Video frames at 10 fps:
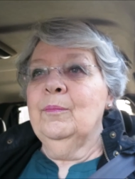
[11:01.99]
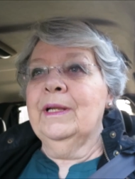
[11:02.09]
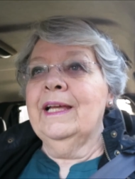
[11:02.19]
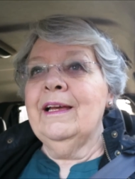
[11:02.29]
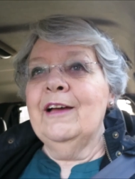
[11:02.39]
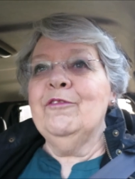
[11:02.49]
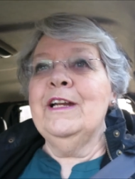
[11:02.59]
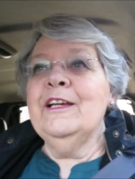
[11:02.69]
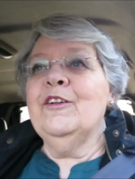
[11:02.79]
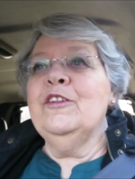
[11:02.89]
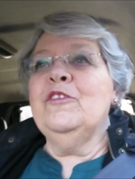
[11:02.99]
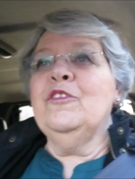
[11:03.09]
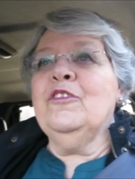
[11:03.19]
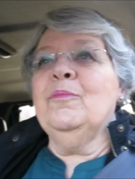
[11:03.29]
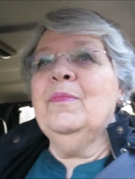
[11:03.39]
but I, have really got to
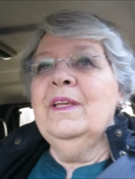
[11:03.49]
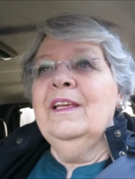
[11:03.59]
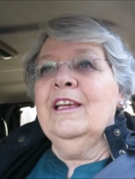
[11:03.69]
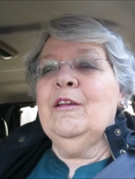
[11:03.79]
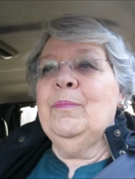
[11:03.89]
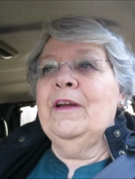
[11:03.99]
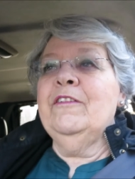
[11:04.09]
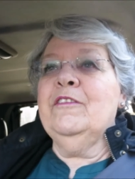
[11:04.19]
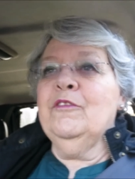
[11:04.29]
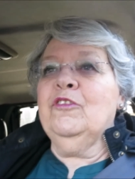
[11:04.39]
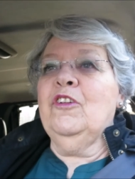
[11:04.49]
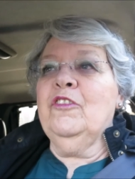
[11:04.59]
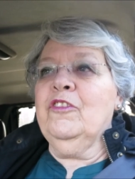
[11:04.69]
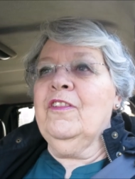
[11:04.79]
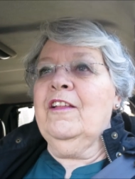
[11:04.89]
do some comparative
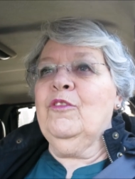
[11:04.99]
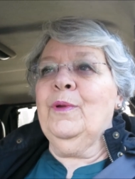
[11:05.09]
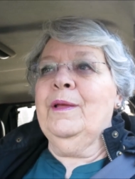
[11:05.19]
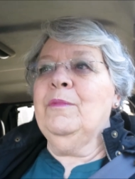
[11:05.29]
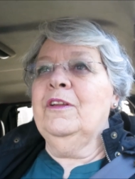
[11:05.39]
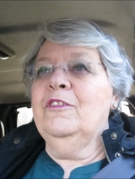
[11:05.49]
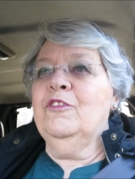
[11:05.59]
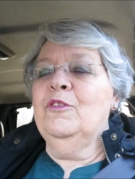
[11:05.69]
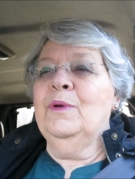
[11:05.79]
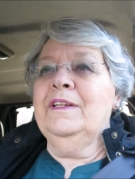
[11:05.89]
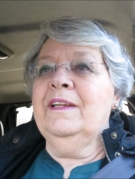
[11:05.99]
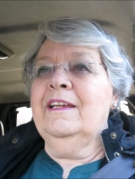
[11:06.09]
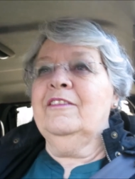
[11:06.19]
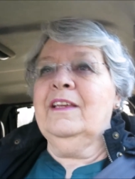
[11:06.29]
shots, and that's what I'm going to do one day.